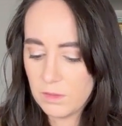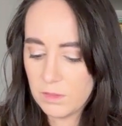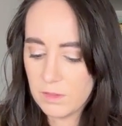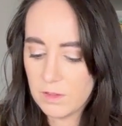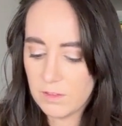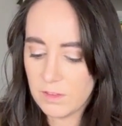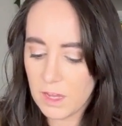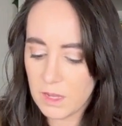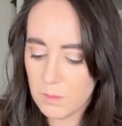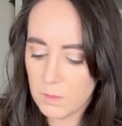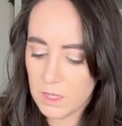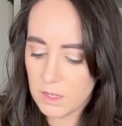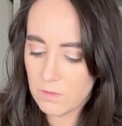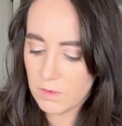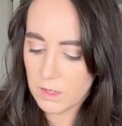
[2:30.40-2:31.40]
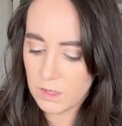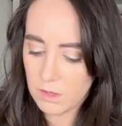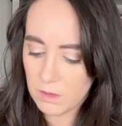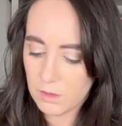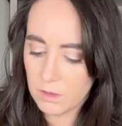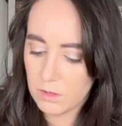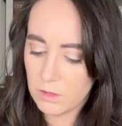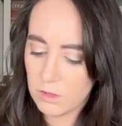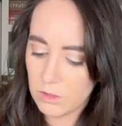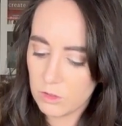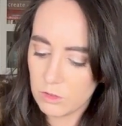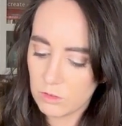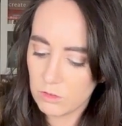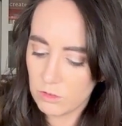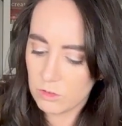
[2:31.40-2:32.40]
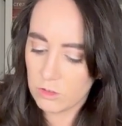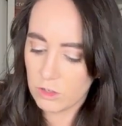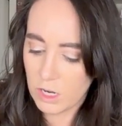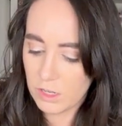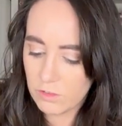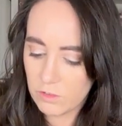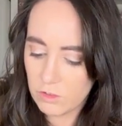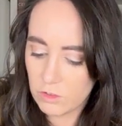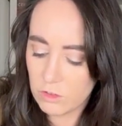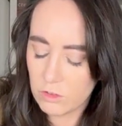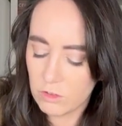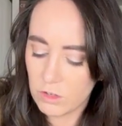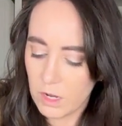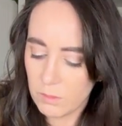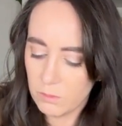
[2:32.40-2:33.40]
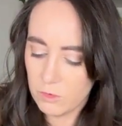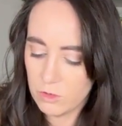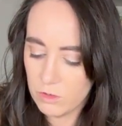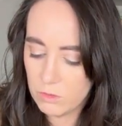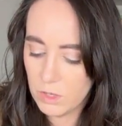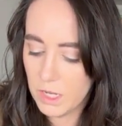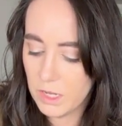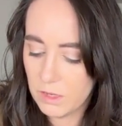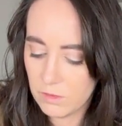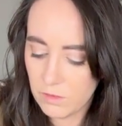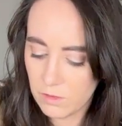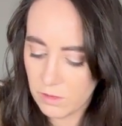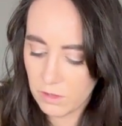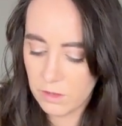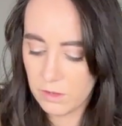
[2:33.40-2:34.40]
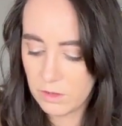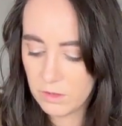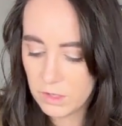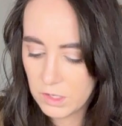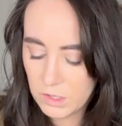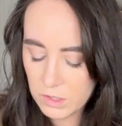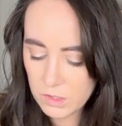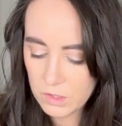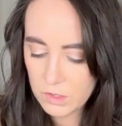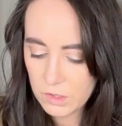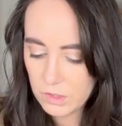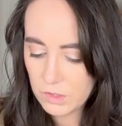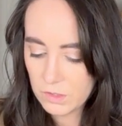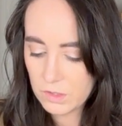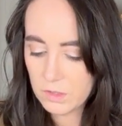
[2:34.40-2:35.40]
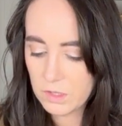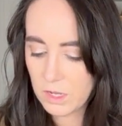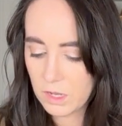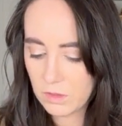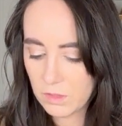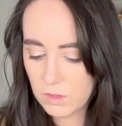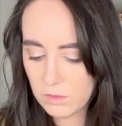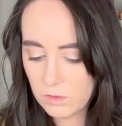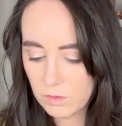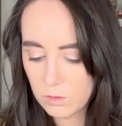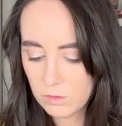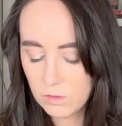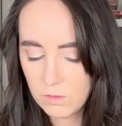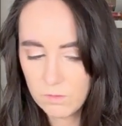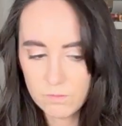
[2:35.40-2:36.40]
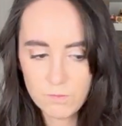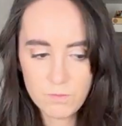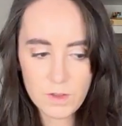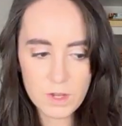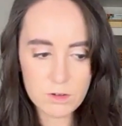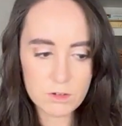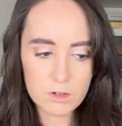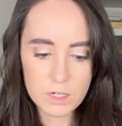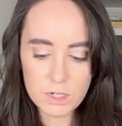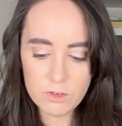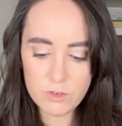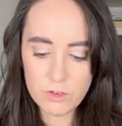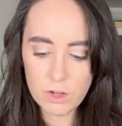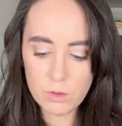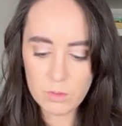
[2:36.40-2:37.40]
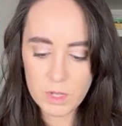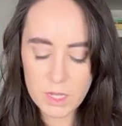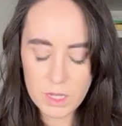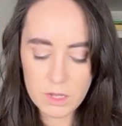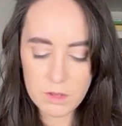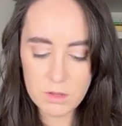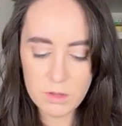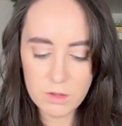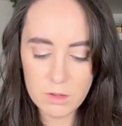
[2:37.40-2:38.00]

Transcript: even crust or crumb to it. Yeah, this looks very doughy